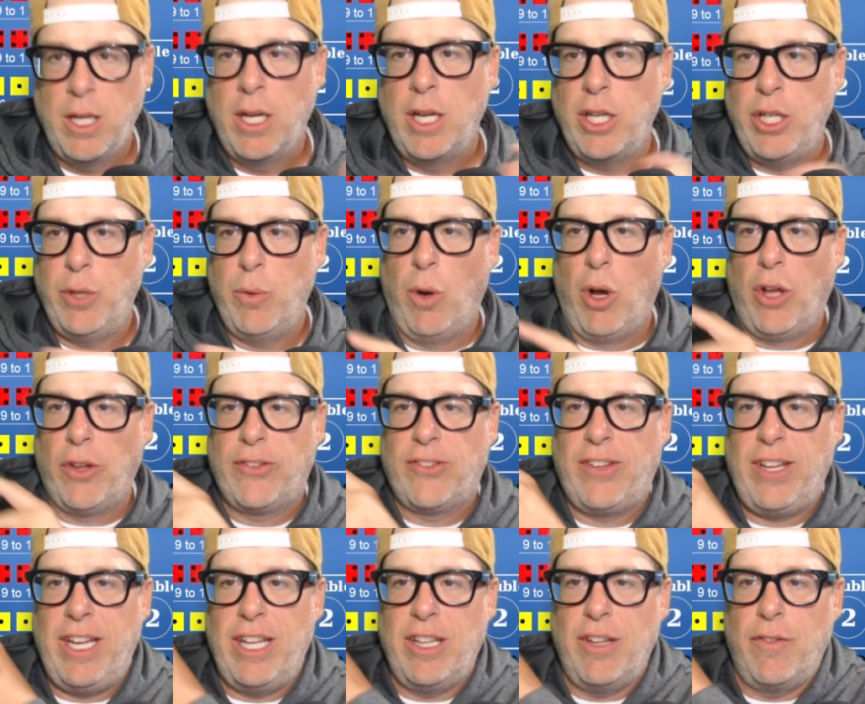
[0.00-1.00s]
Do you all
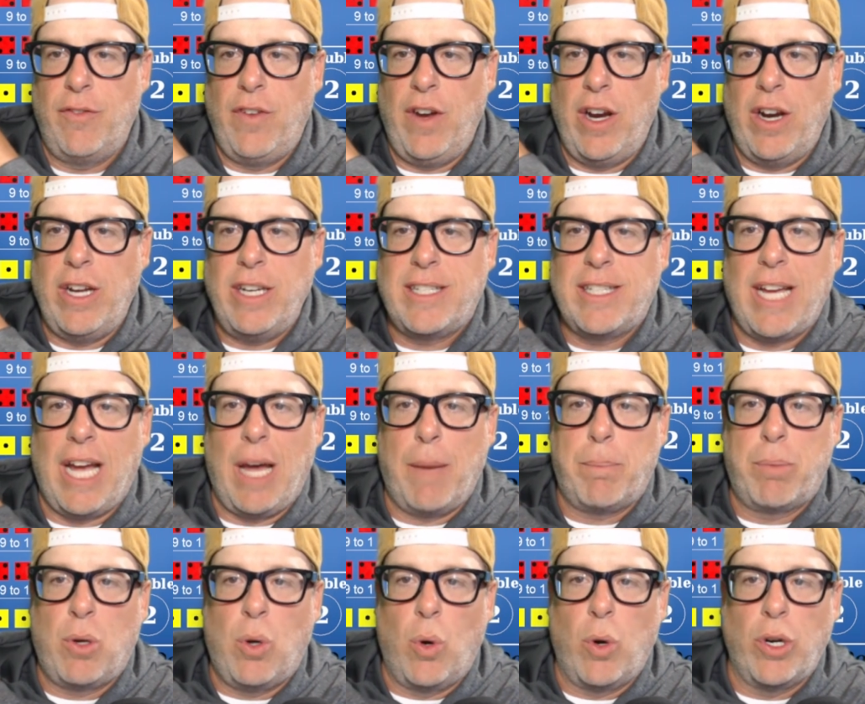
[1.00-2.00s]
see in the very
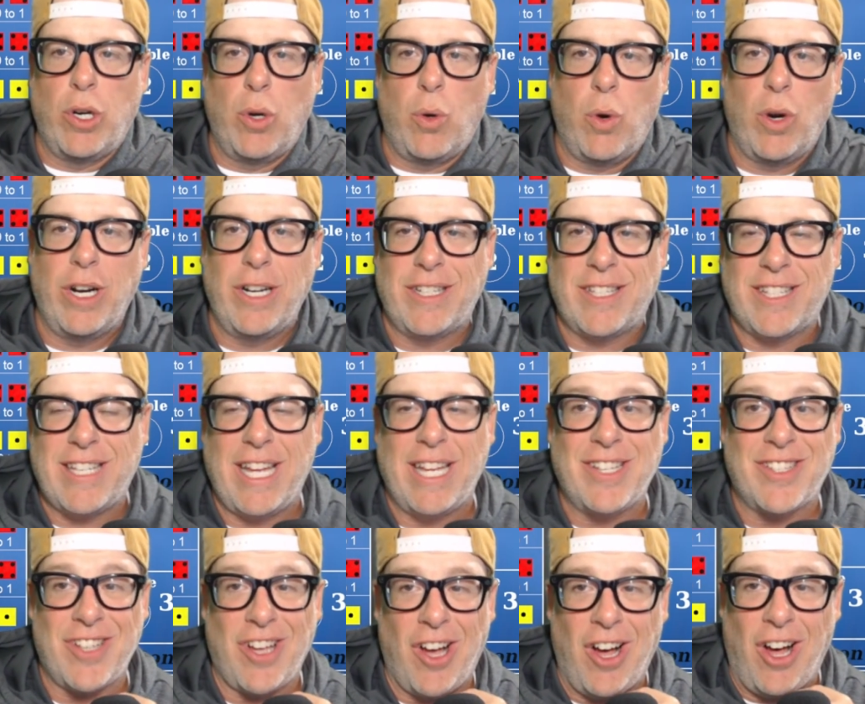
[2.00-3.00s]
top corner where it
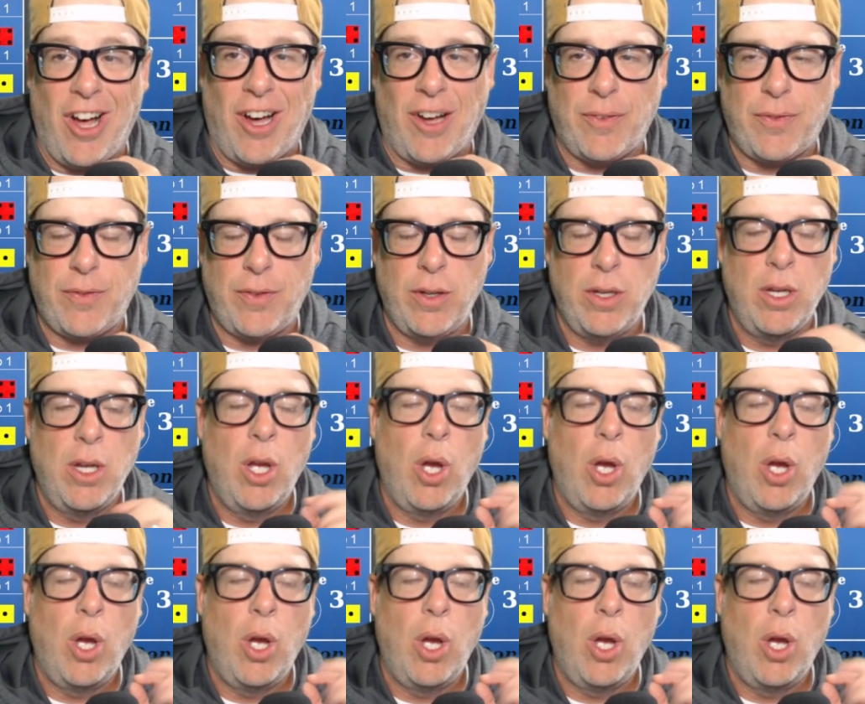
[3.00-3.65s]
says off?